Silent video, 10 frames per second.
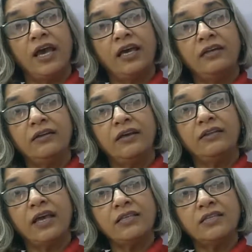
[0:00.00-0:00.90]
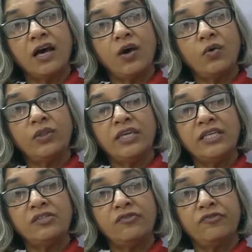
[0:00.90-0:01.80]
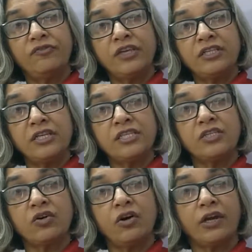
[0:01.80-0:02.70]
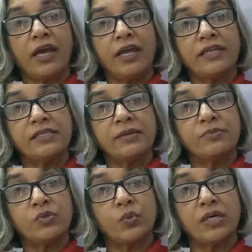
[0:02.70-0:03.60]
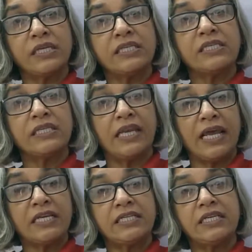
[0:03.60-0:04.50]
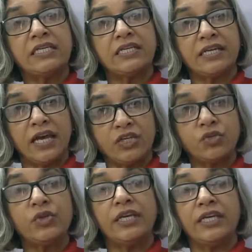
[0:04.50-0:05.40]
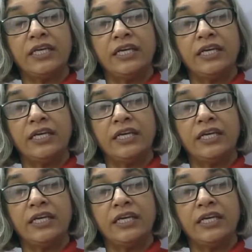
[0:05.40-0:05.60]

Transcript: and that's how these fittest organisms were selected naturally